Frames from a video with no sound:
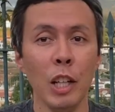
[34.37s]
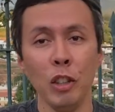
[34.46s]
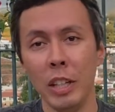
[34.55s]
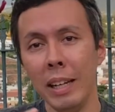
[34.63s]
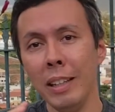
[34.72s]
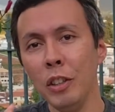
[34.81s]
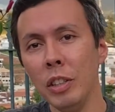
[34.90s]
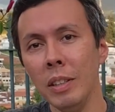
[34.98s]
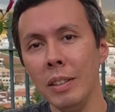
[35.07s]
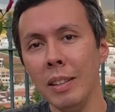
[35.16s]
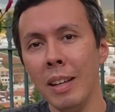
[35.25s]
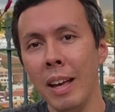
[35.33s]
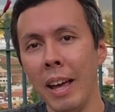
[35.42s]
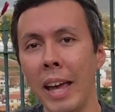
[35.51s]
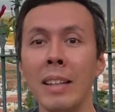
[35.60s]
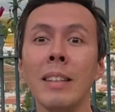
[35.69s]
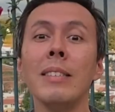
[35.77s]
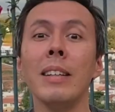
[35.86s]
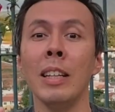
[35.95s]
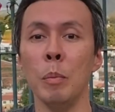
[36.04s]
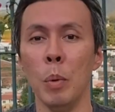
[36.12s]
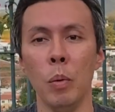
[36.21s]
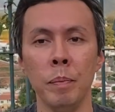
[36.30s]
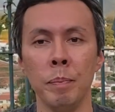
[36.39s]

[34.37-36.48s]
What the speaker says: challenging and attainable.